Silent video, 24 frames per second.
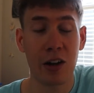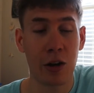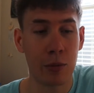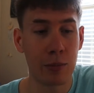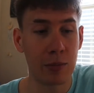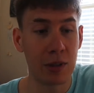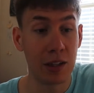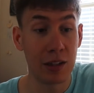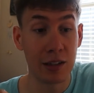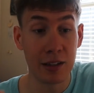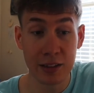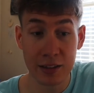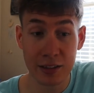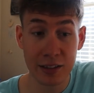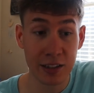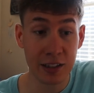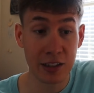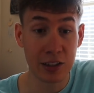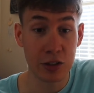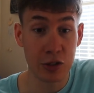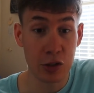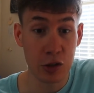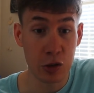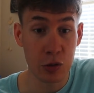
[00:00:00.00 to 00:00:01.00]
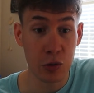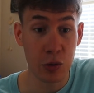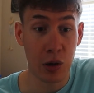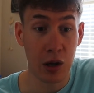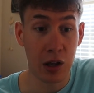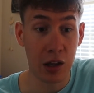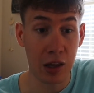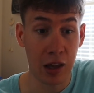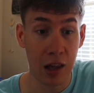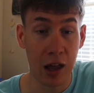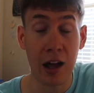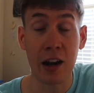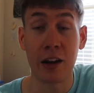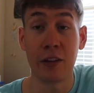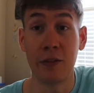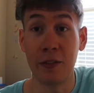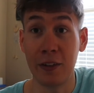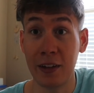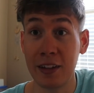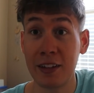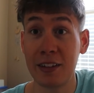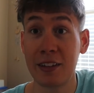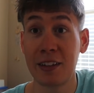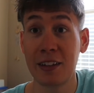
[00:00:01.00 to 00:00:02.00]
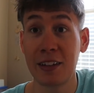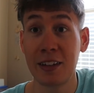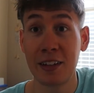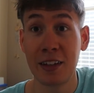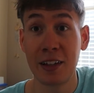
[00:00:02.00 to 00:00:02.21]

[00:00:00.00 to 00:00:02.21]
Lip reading: I'll be listening to a lot of it